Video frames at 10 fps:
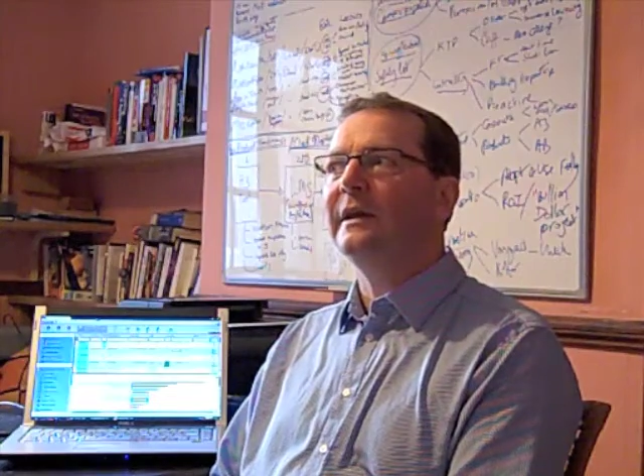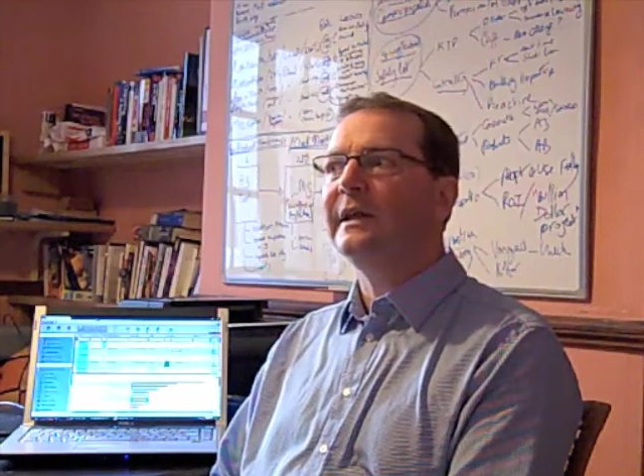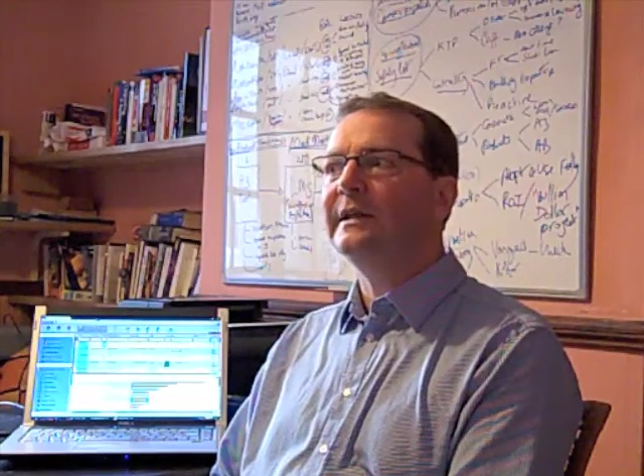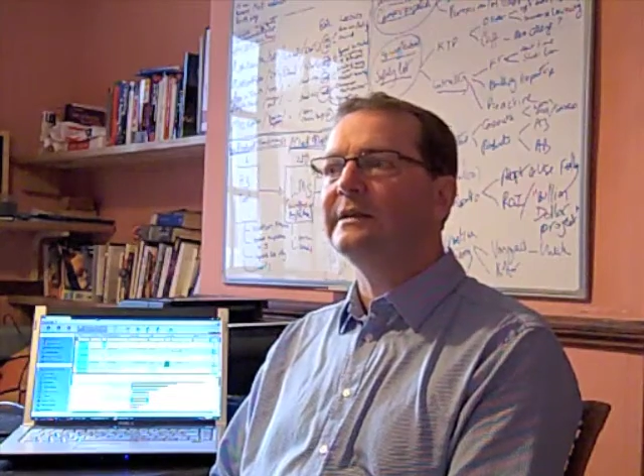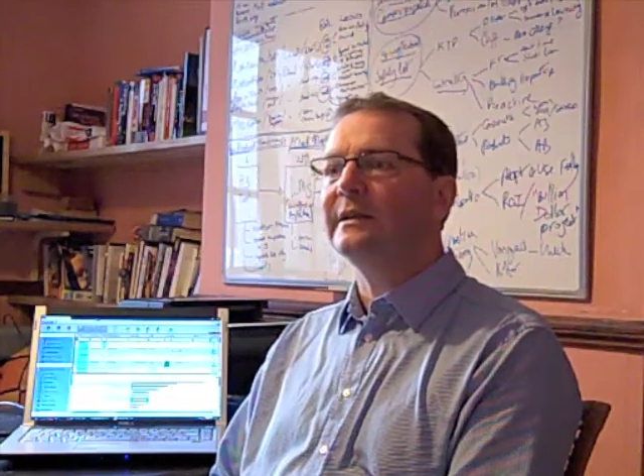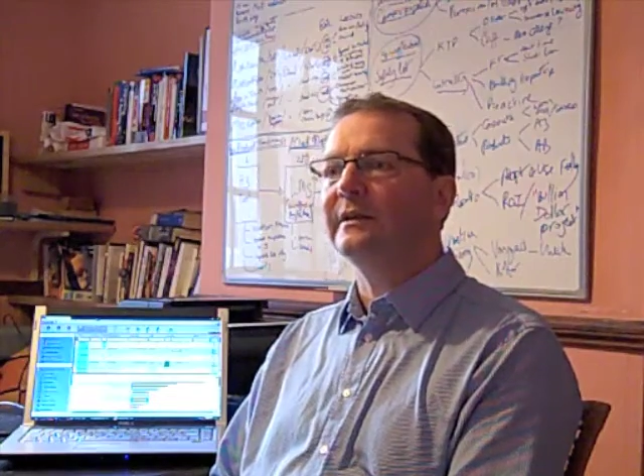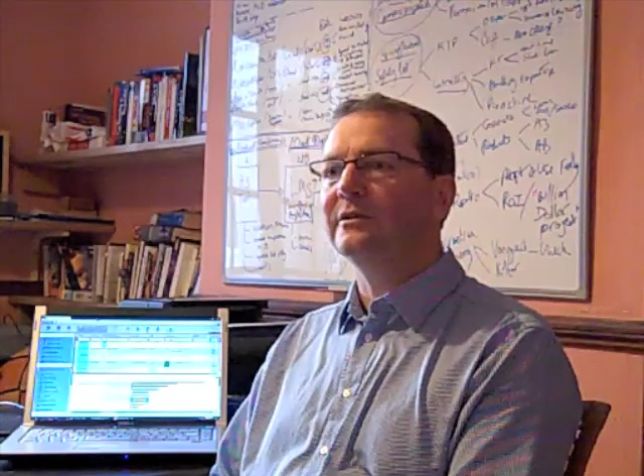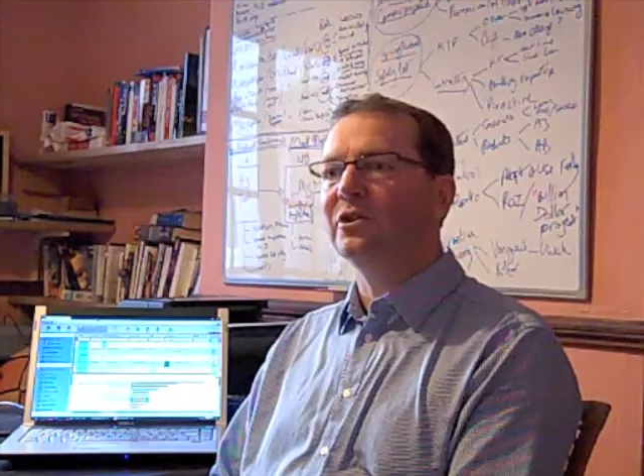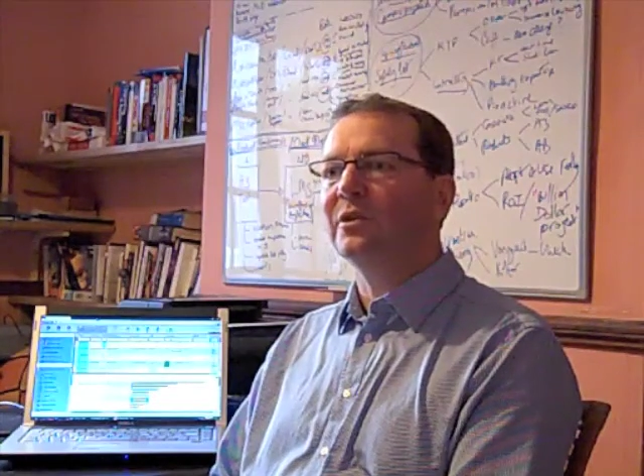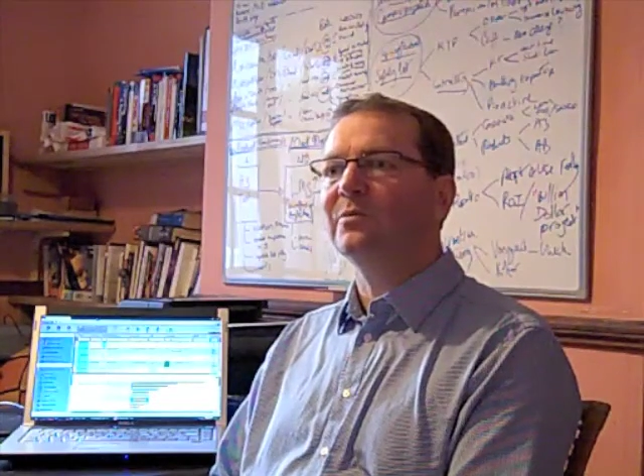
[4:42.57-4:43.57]
easy
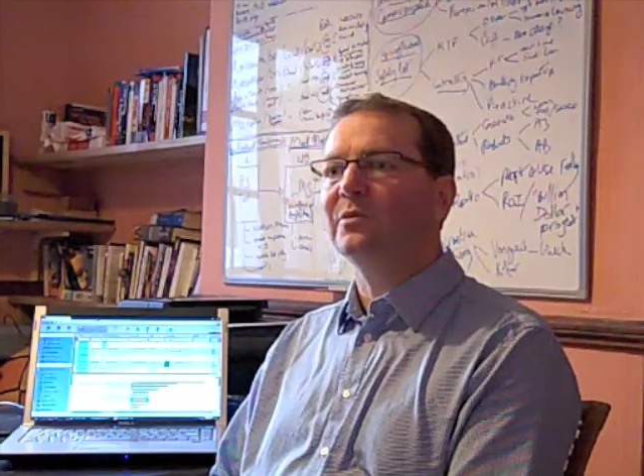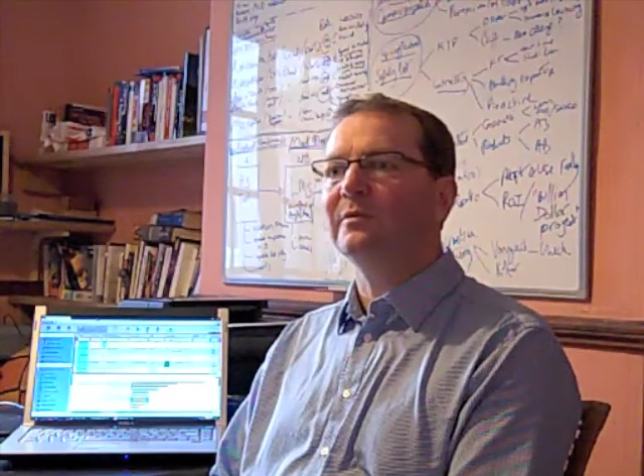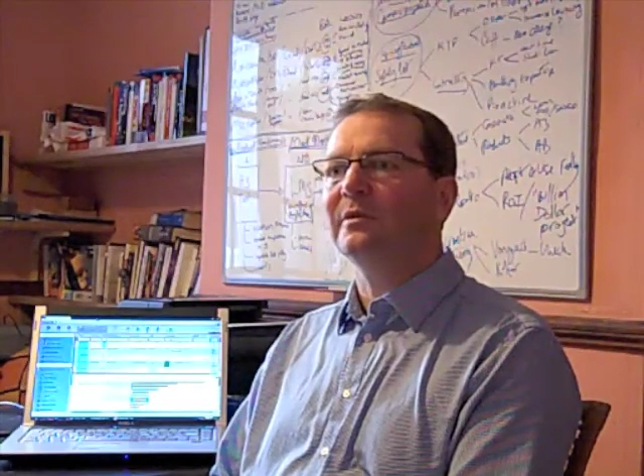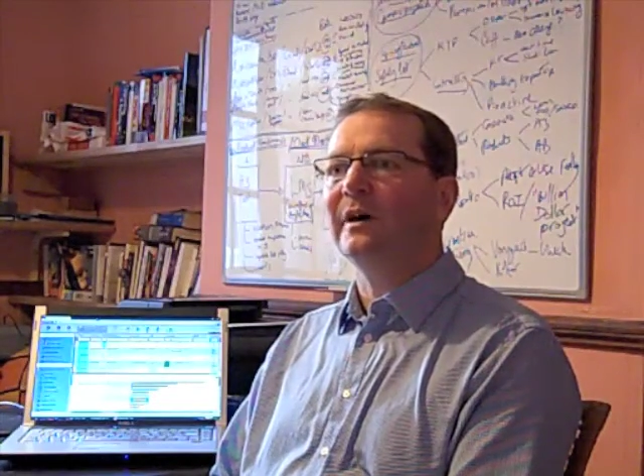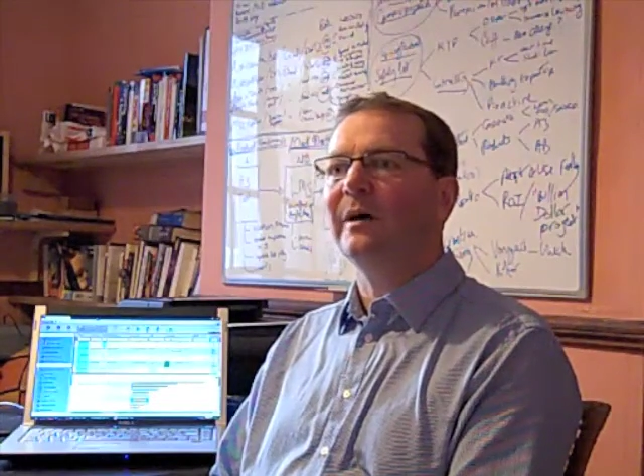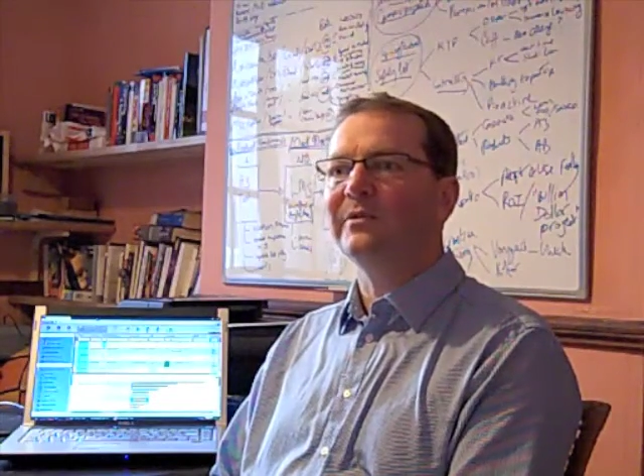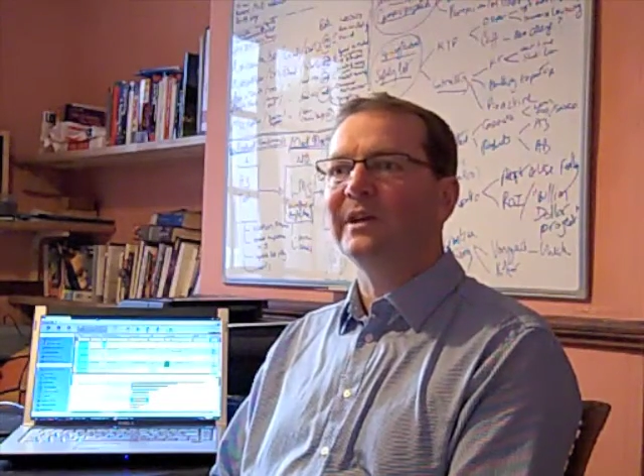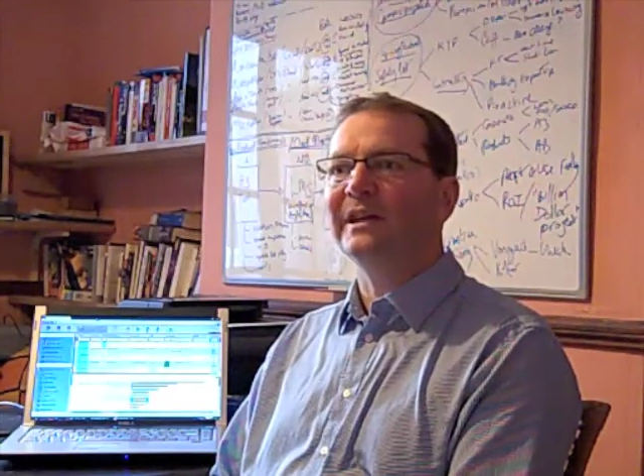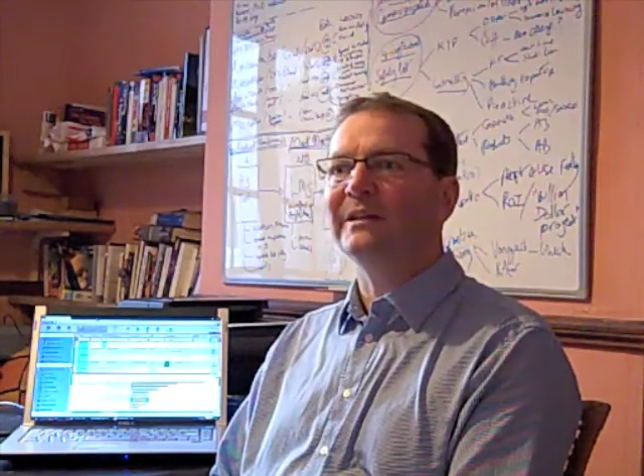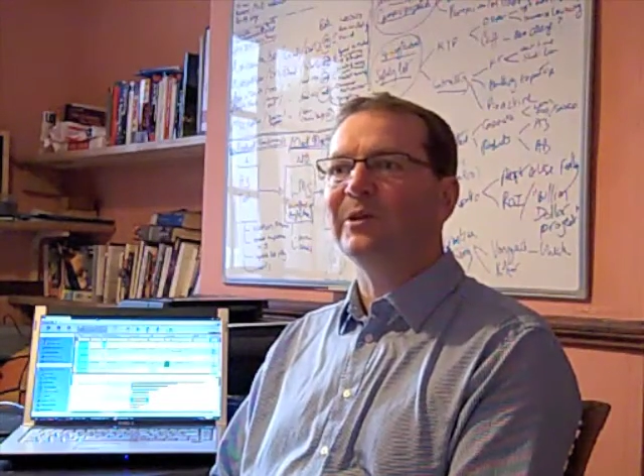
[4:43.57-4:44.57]
and cheap to
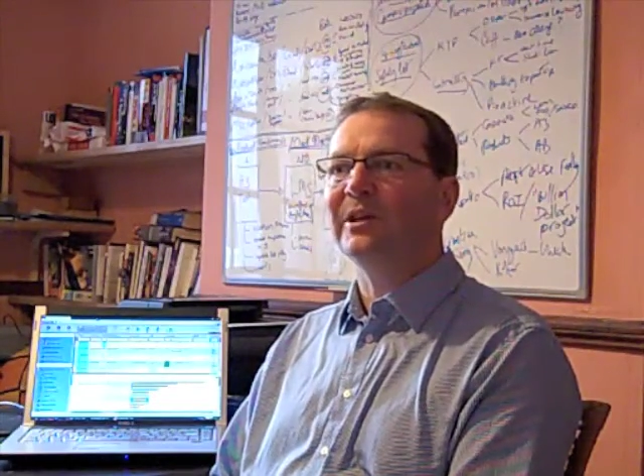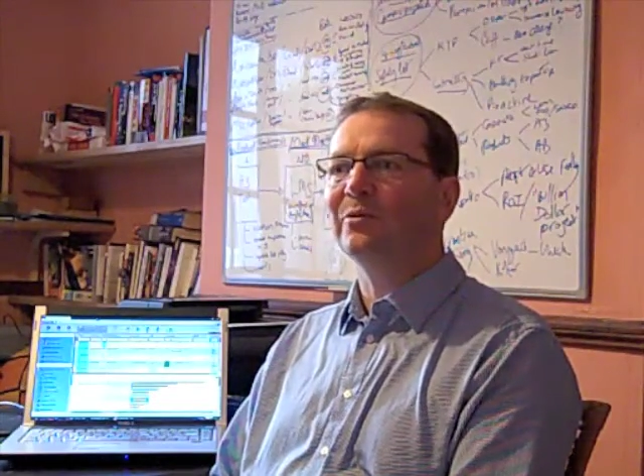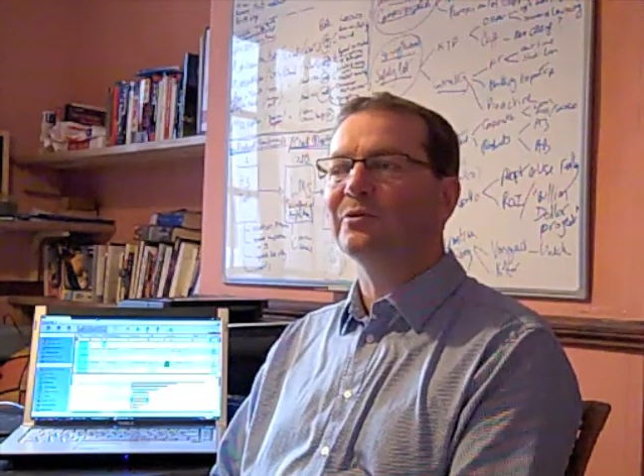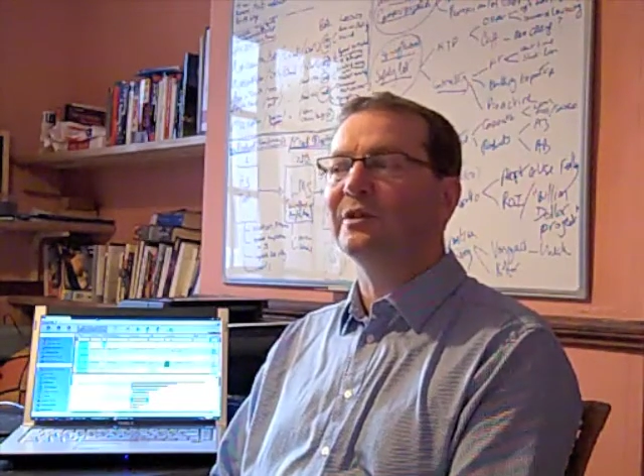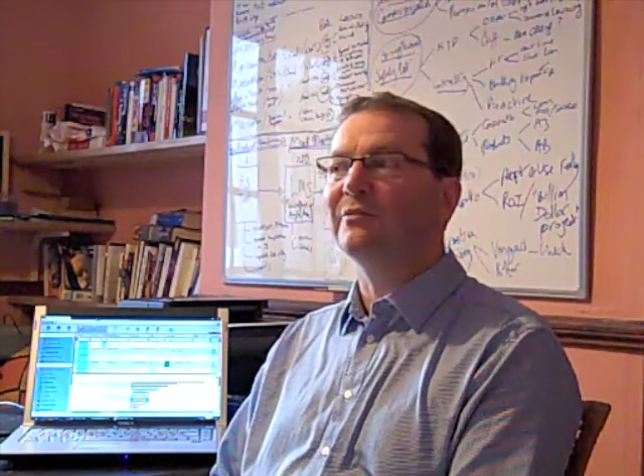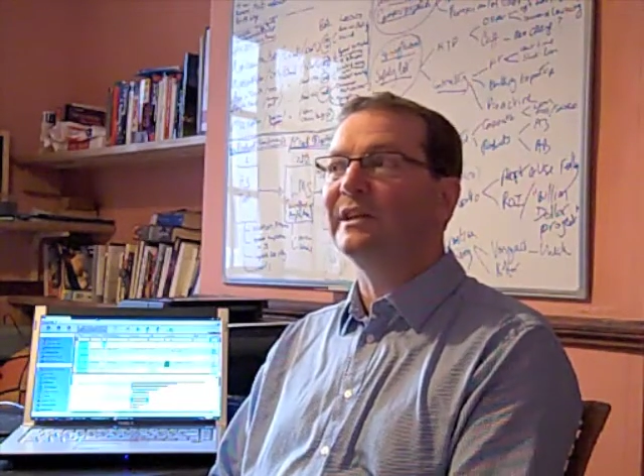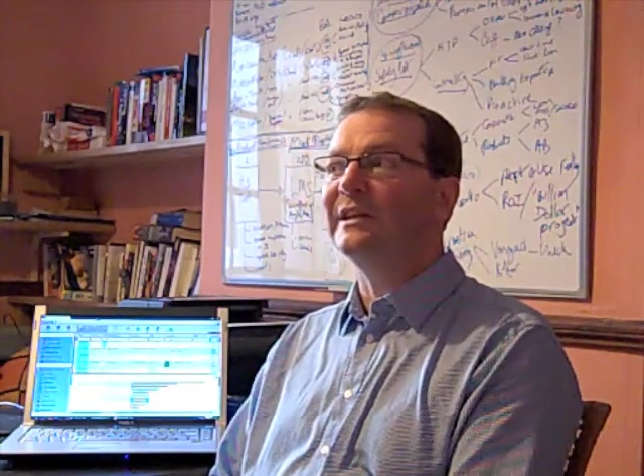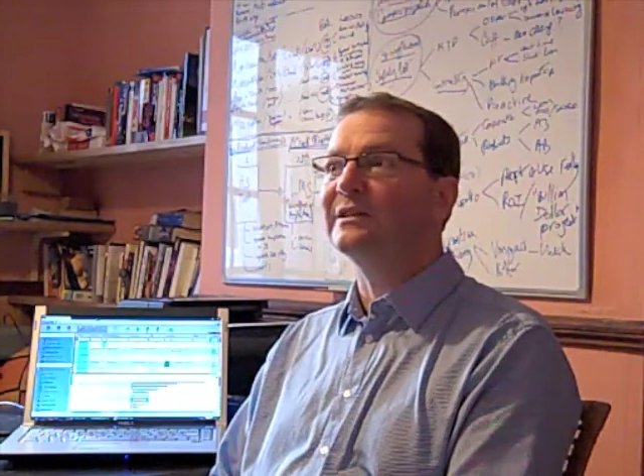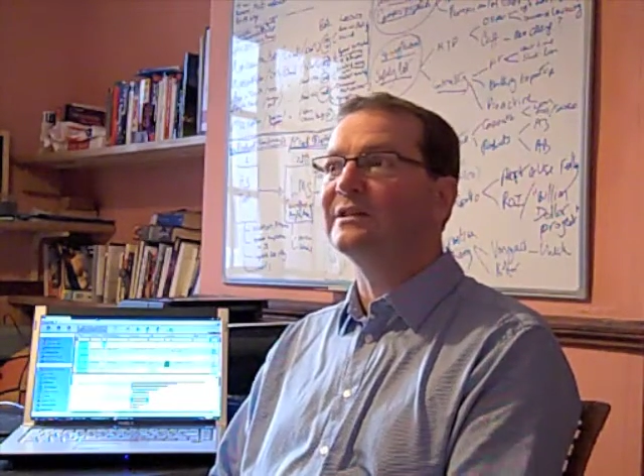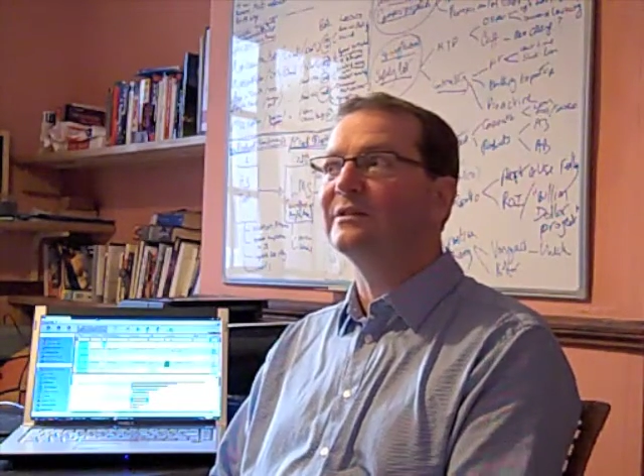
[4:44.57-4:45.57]
update, but it also
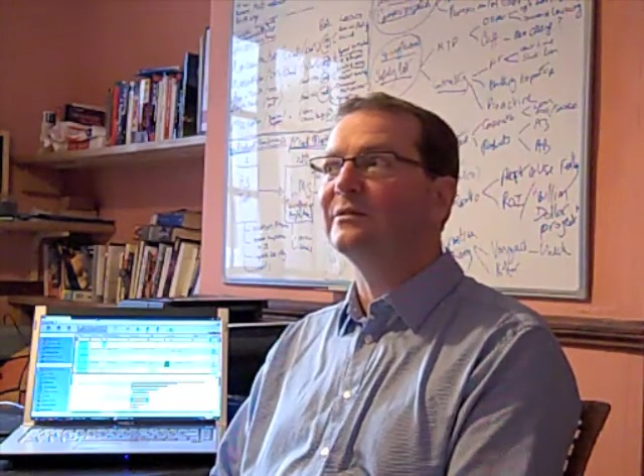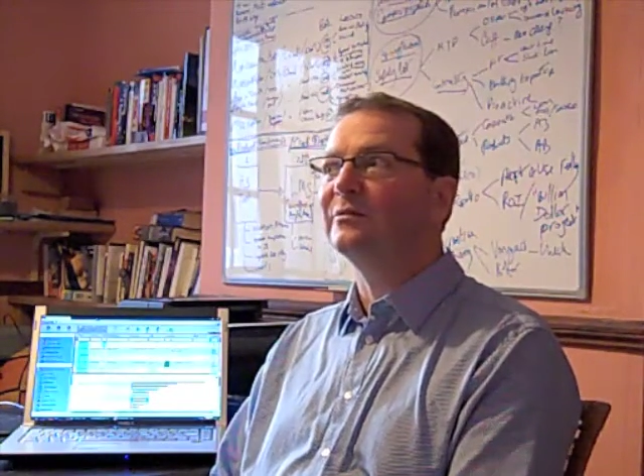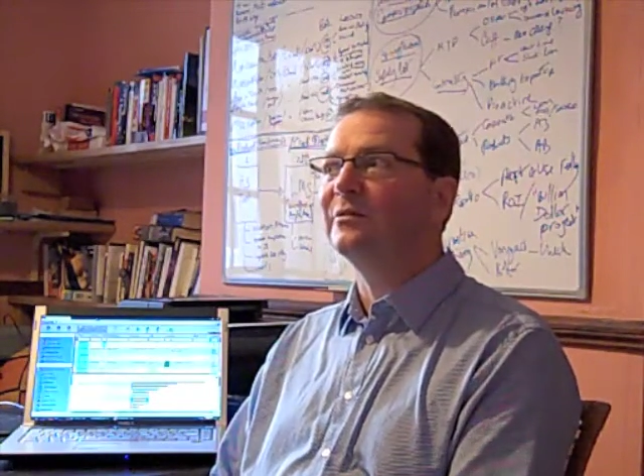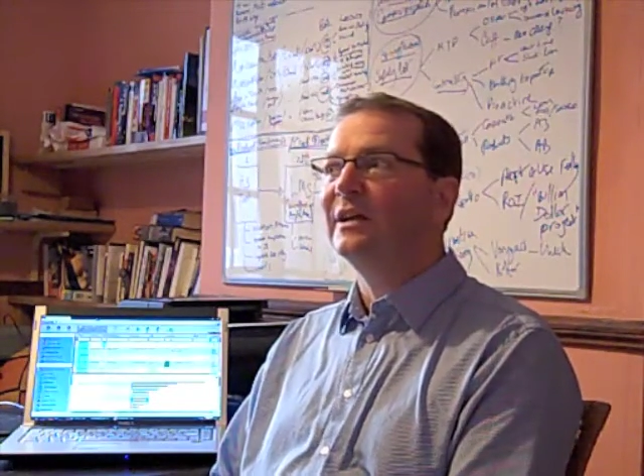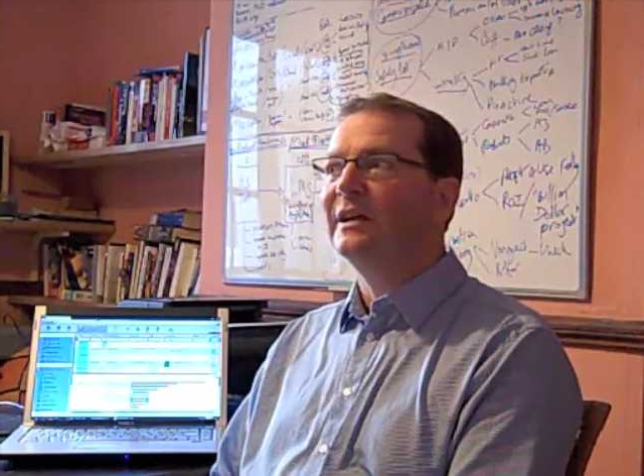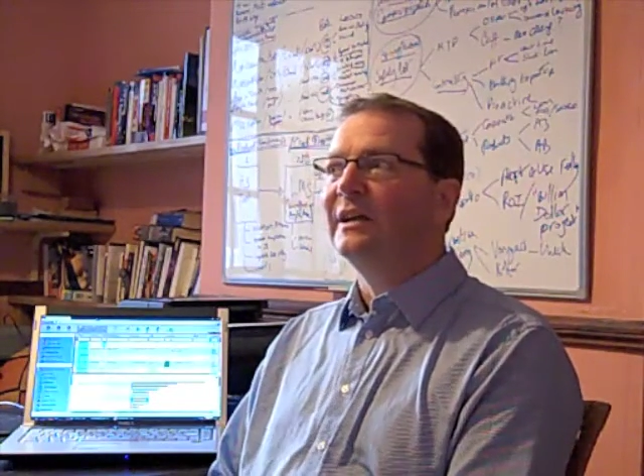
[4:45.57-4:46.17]
needs to